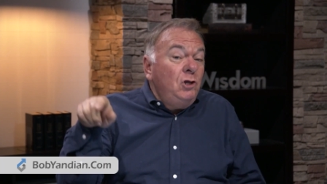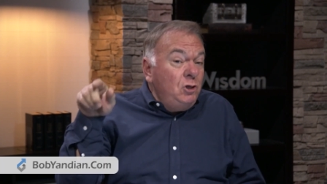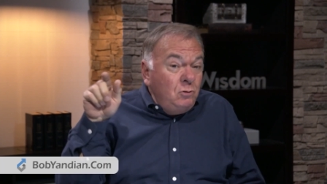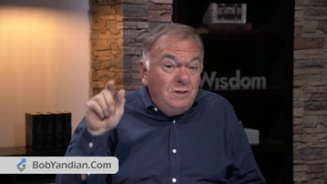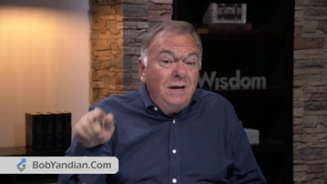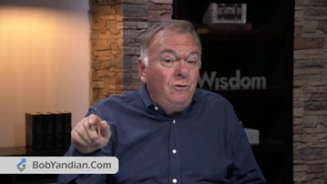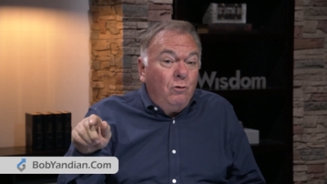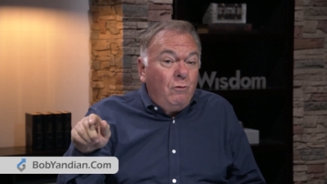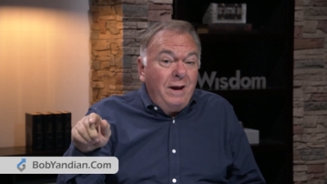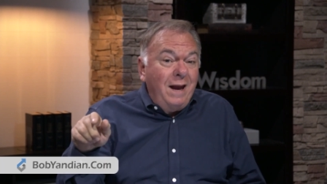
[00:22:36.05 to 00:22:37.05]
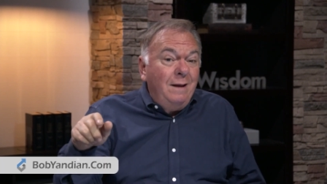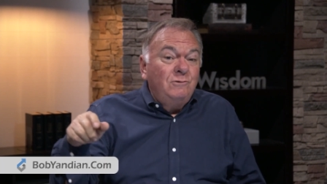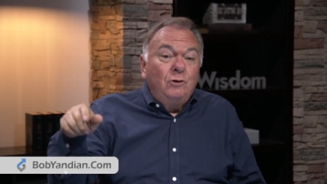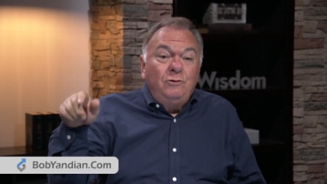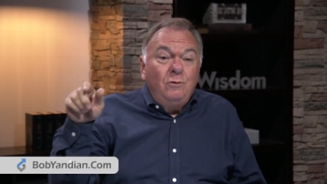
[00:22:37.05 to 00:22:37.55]
You didn't create him,
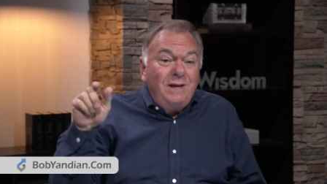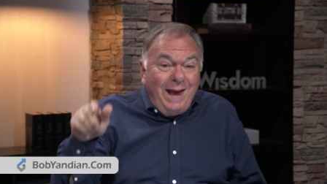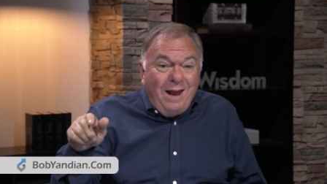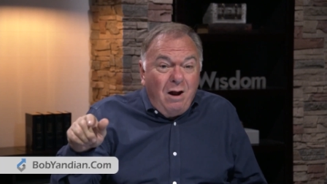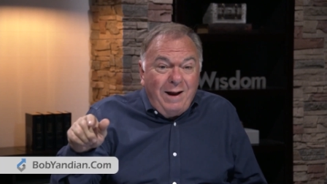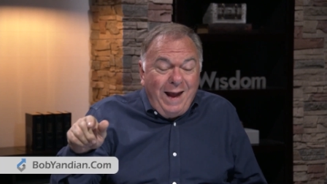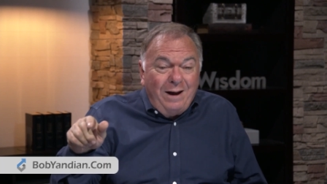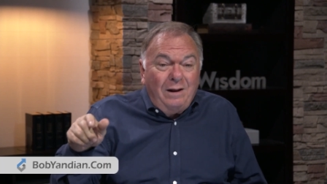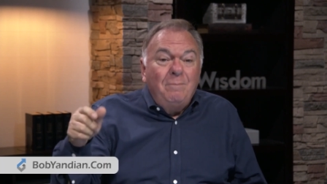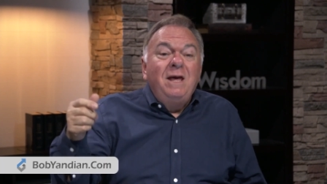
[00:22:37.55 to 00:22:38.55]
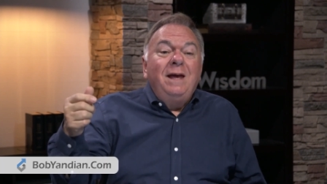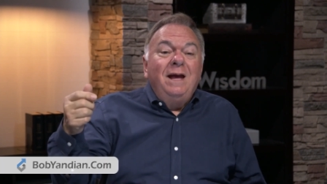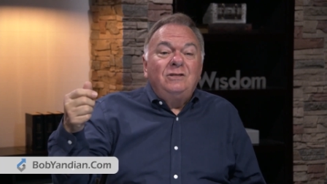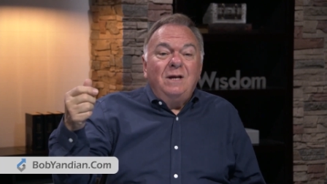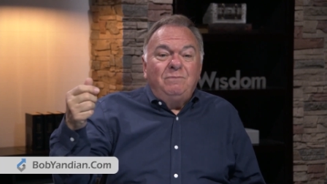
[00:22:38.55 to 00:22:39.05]
so you cannot handle him.
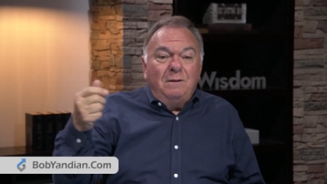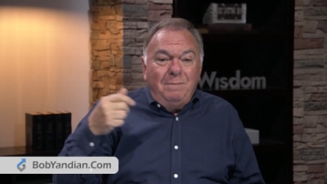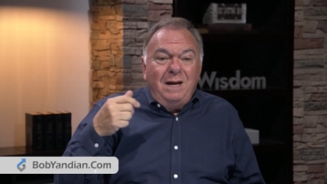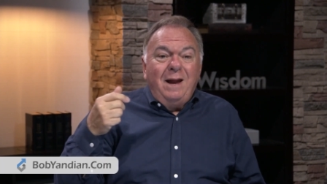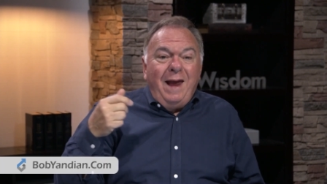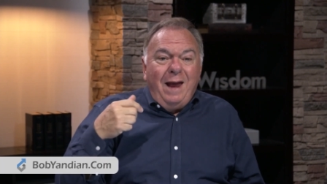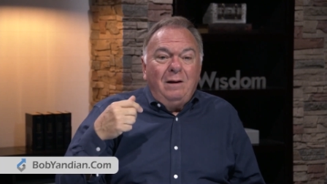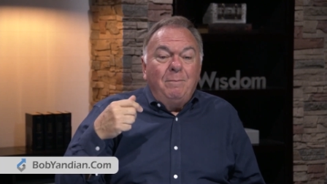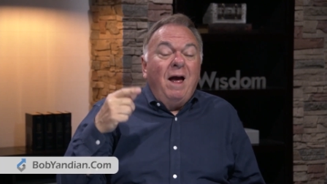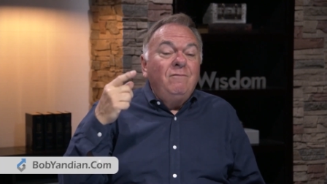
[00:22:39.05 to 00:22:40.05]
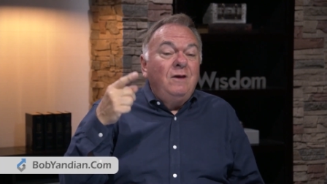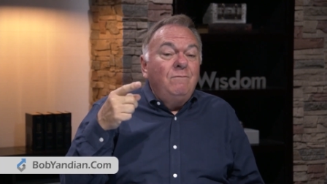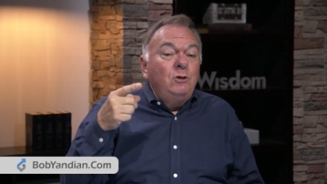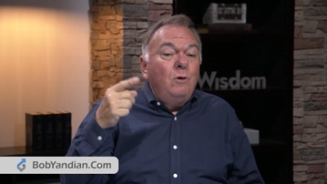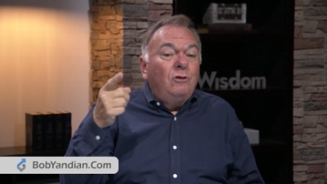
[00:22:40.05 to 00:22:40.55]
It's up to me to handle him. I've
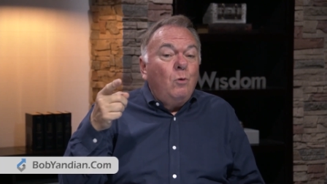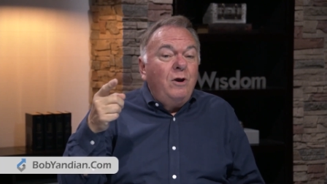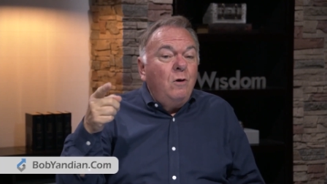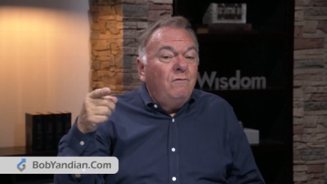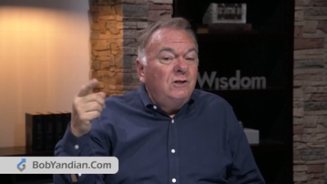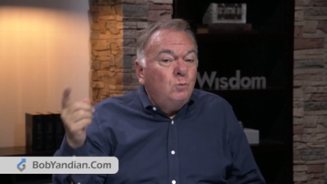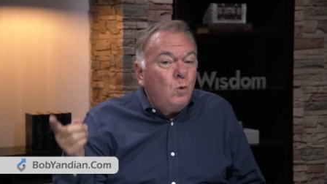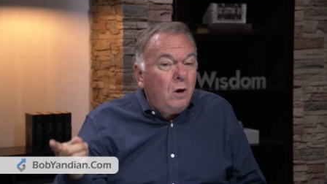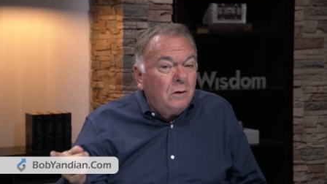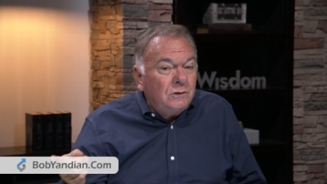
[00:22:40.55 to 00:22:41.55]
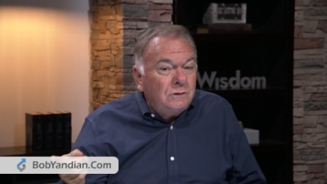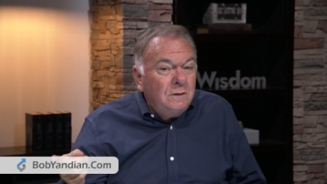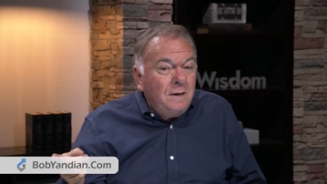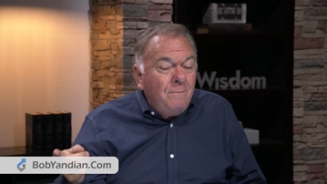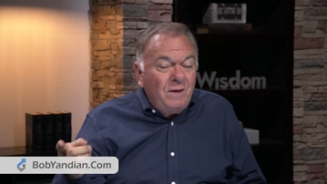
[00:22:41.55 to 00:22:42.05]
given you authority over his works.
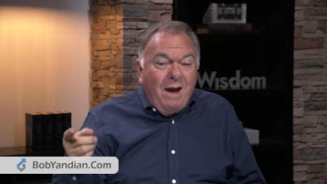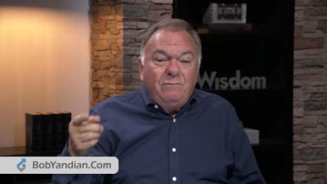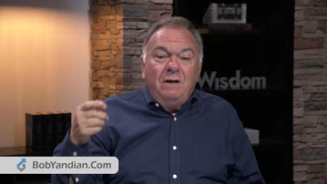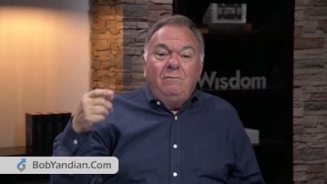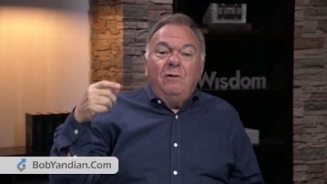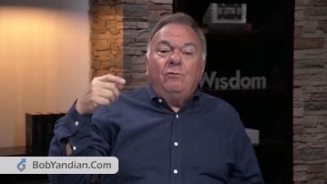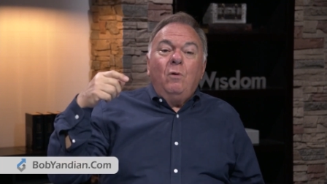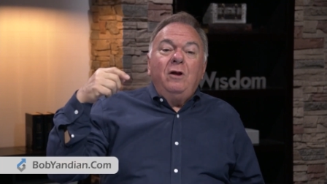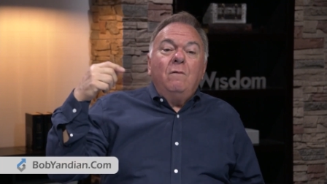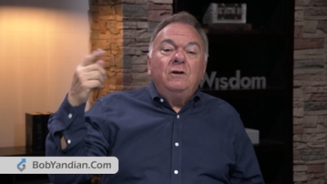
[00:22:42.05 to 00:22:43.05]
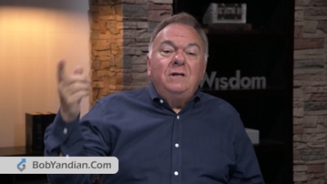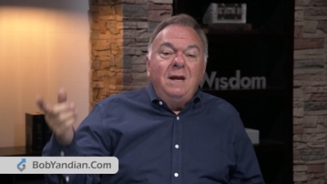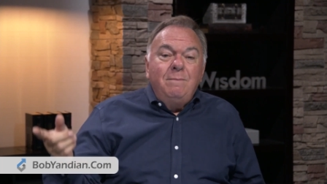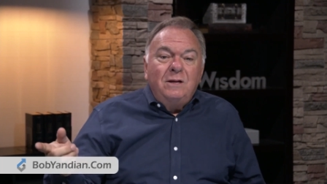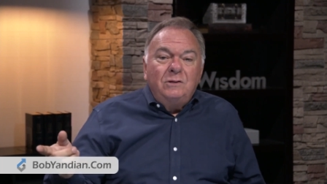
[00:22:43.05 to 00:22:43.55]
I've given you authority over
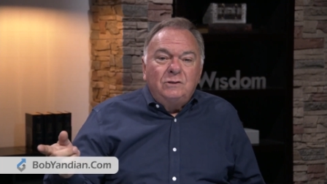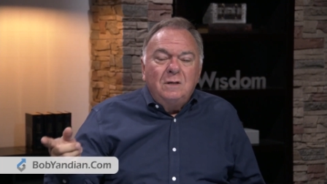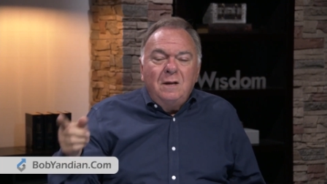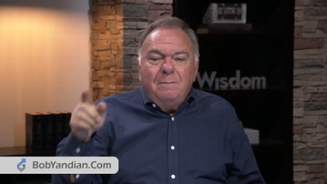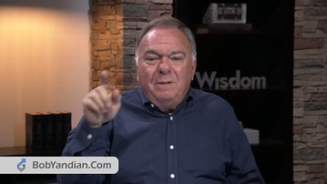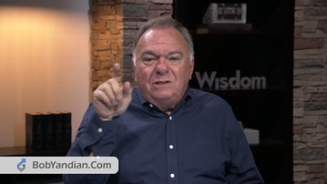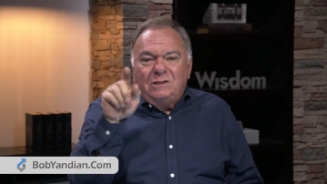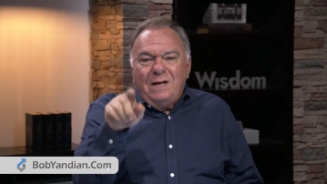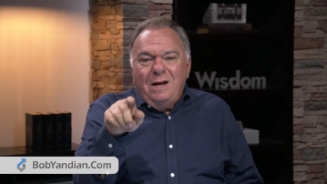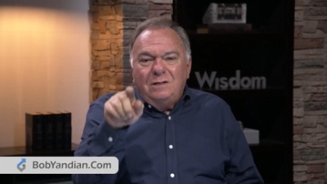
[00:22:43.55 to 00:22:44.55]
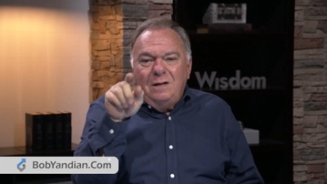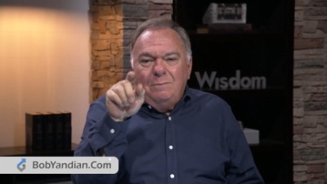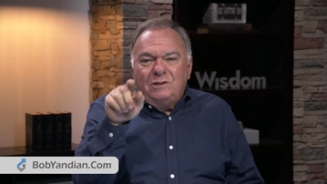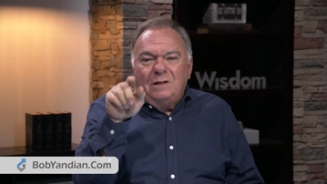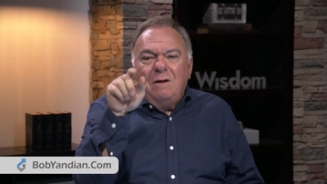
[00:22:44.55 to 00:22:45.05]
demons, but Satan
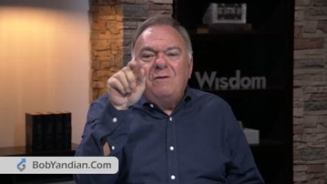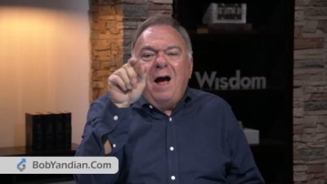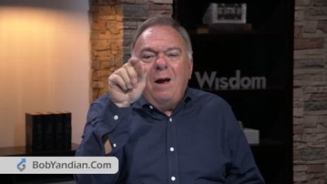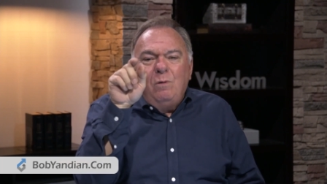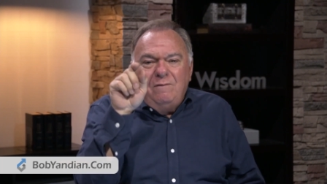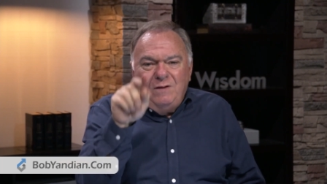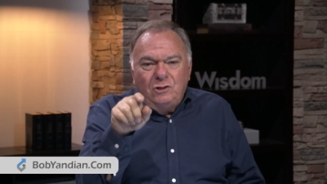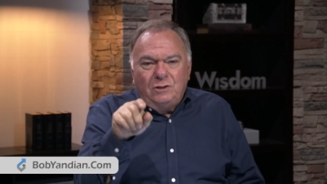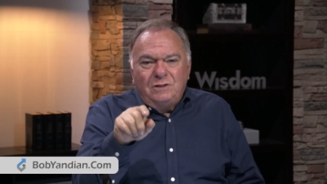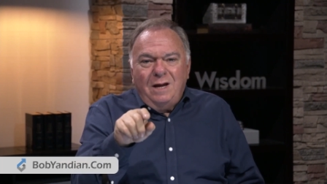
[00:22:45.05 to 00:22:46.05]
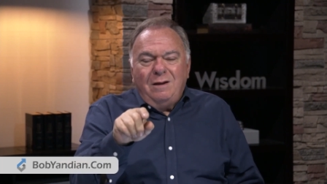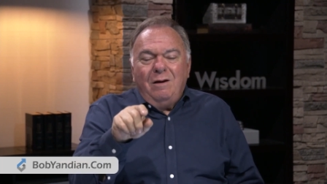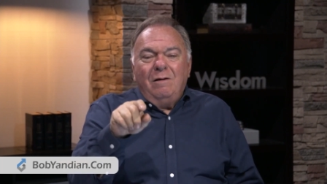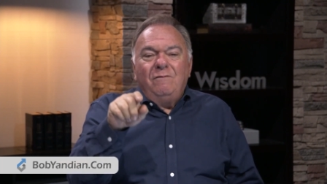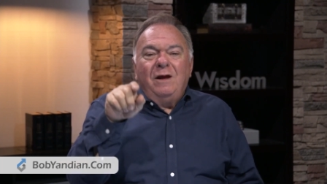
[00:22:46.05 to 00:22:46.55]
himself, I will eventually take
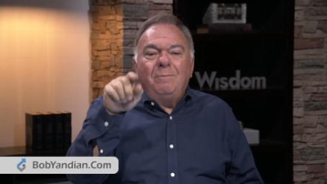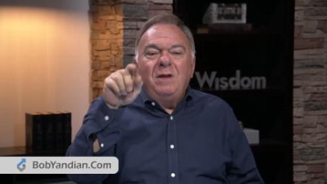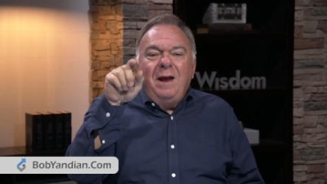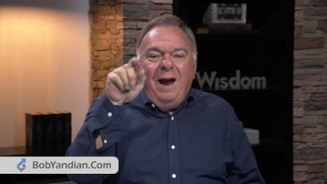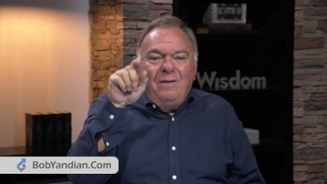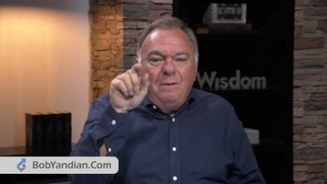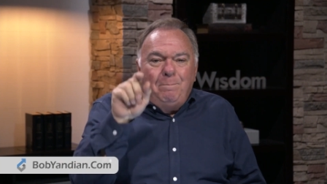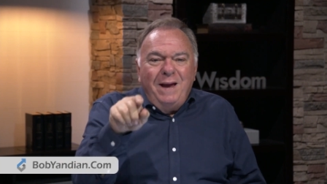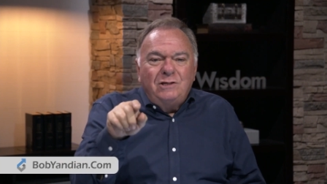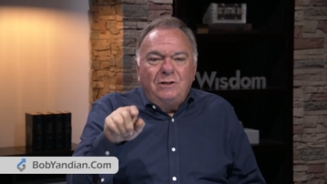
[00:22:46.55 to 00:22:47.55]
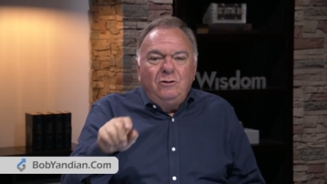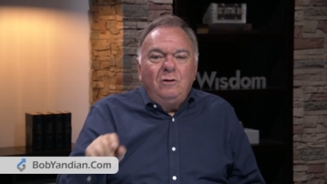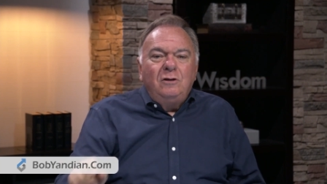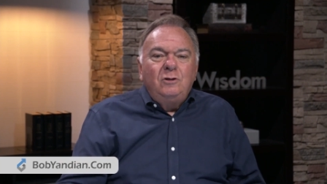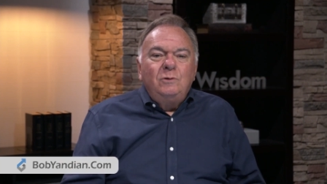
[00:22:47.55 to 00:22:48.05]
care of him. And the best thing you
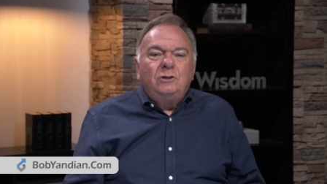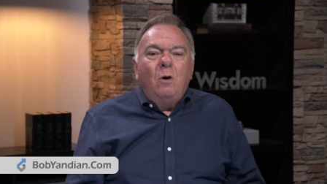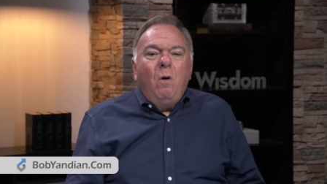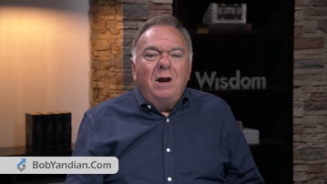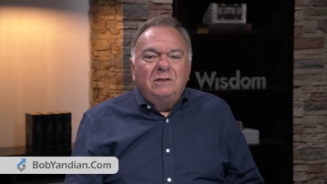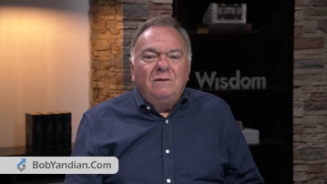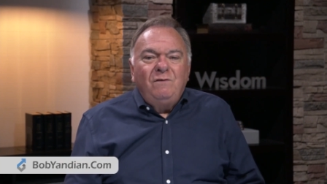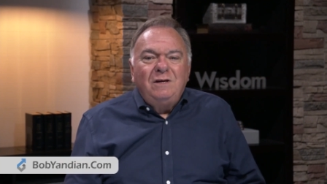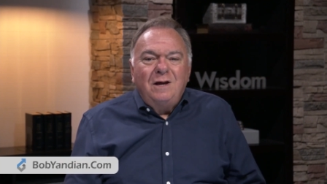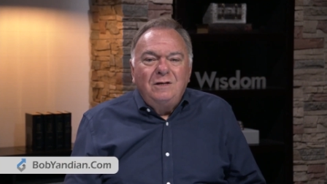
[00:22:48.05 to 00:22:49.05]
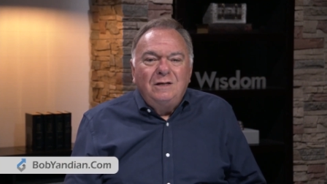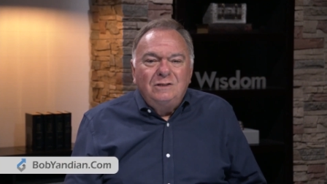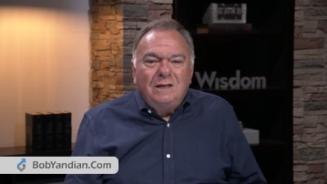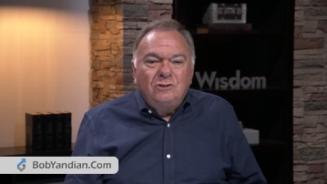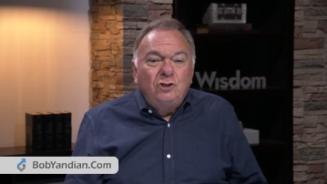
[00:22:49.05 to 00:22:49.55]
can do is go on as if he doesn't
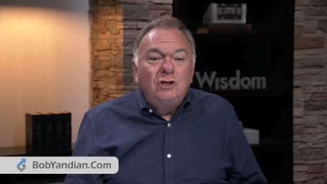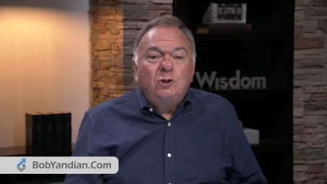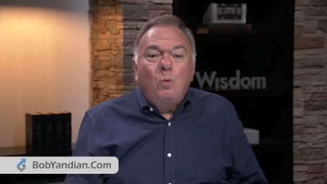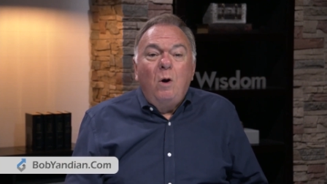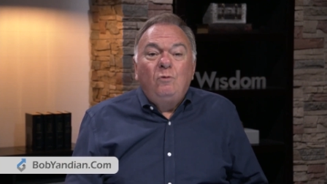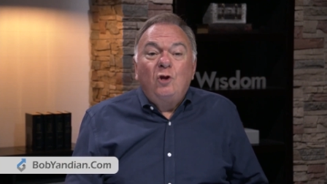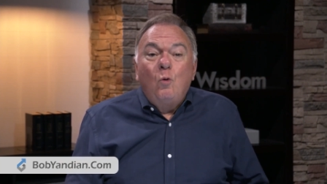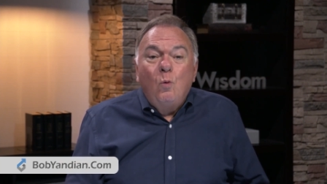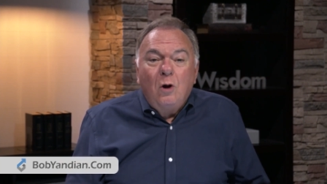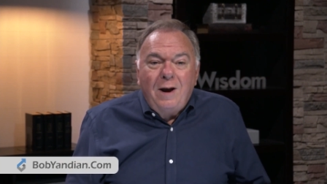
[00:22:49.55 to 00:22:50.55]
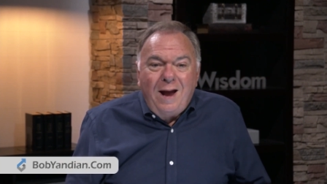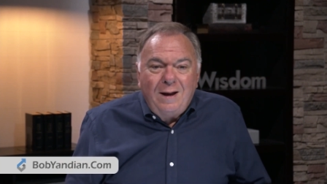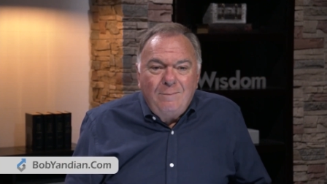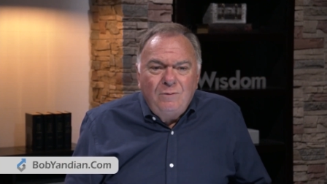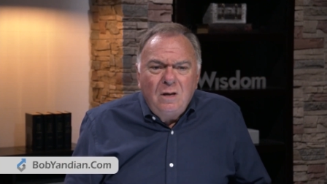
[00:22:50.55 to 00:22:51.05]
exist. Just quote the word at
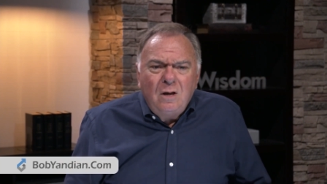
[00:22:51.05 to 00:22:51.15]
him.